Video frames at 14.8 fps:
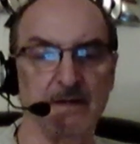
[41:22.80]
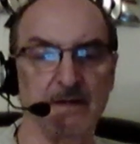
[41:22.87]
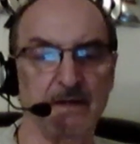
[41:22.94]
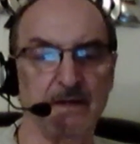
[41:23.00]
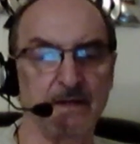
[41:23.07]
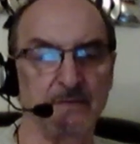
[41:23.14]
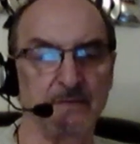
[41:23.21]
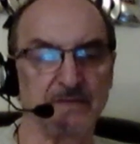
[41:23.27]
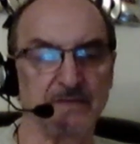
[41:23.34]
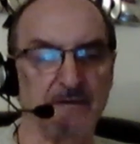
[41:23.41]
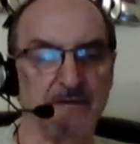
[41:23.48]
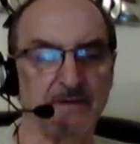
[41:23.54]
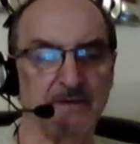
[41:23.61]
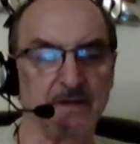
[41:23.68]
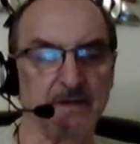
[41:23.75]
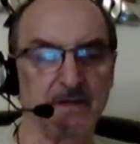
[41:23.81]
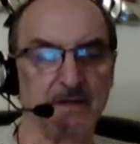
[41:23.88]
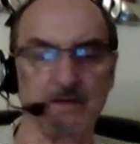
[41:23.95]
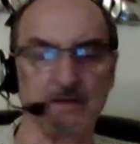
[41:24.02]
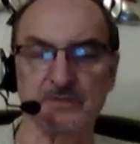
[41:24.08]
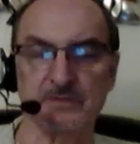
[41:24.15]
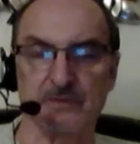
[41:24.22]
he was having a little
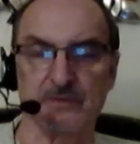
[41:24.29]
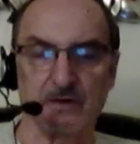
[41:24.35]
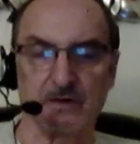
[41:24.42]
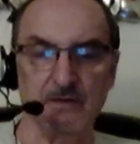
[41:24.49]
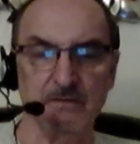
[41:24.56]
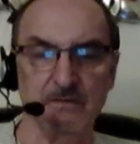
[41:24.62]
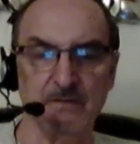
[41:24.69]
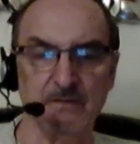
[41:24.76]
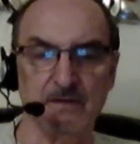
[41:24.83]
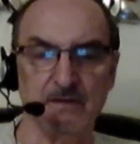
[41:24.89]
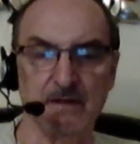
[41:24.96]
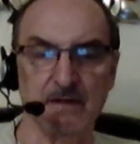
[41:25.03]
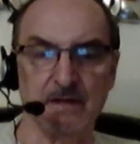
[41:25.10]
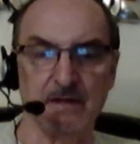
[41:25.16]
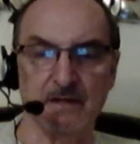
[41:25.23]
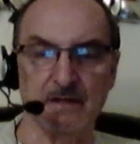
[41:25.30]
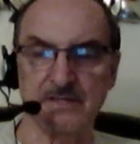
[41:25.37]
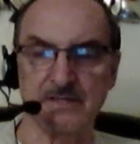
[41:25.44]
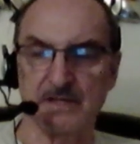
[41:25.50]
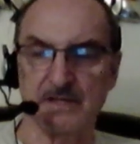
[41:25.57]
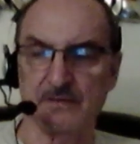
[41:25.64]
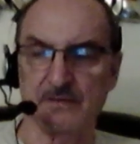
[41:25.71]
struggle, and I
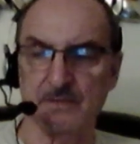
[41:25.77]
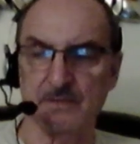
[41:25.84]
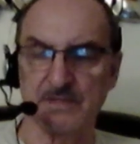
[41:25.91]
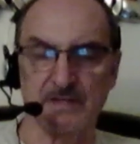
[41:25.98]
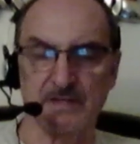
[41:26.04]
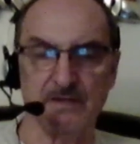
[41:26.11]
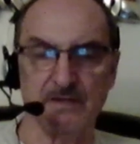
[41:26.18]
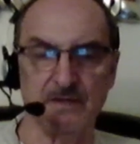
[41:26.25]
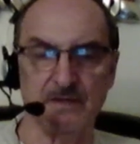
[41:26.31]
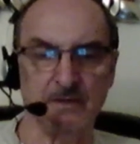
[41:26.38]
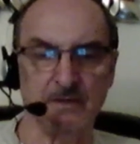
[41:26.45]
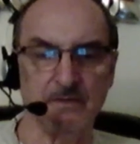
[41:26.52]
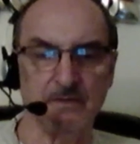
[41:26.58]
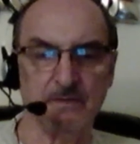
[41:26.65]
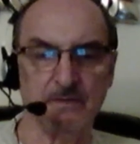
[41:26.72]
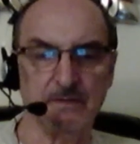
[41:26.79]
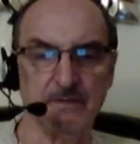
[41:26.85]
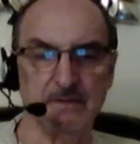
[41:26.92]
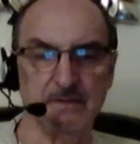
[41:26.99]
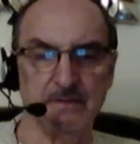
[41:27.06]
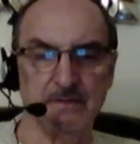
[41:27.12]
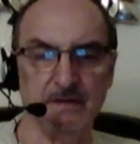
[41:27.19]
said to him,
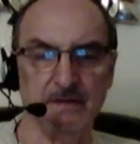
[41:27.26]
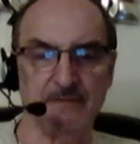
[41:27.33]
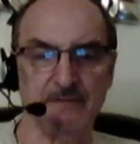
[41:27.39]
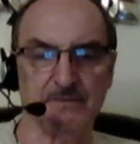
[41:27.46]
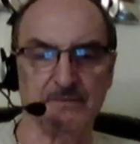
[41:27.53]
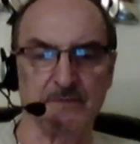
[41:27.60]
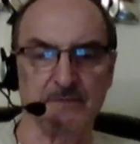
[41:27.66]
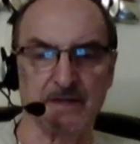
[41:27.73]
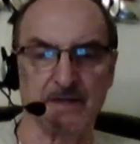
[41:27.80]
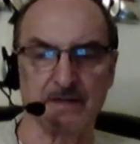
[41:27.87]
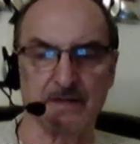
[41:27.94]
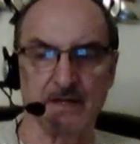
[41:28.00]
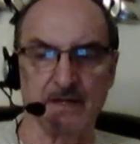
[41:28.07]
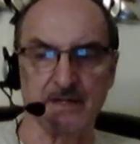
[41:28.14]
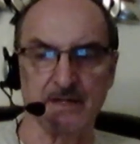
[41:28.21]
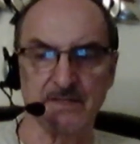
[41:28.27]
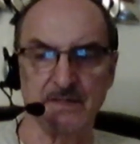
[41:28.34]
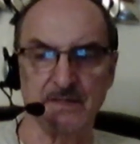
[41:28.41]
you have to recognize